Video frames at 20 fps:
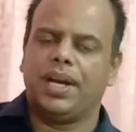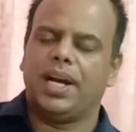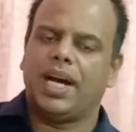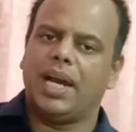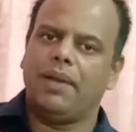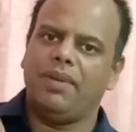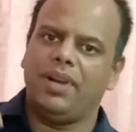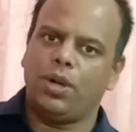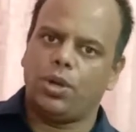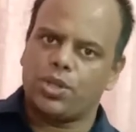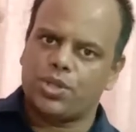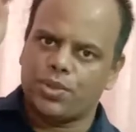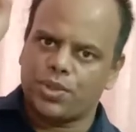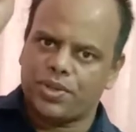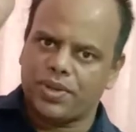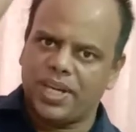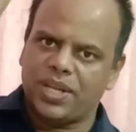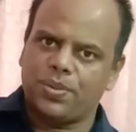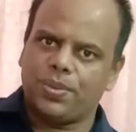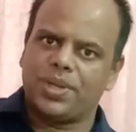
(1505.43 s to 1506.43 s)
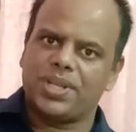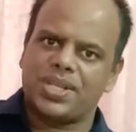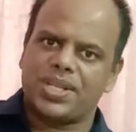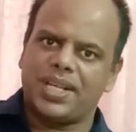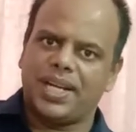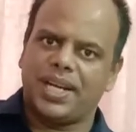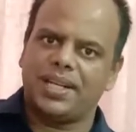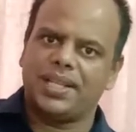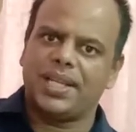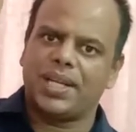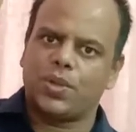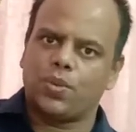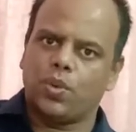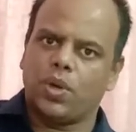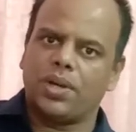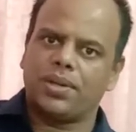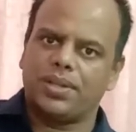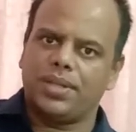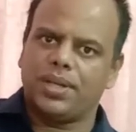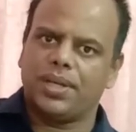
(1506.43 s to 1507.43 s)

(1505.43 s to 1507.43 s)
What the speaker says: I will also try to understand that what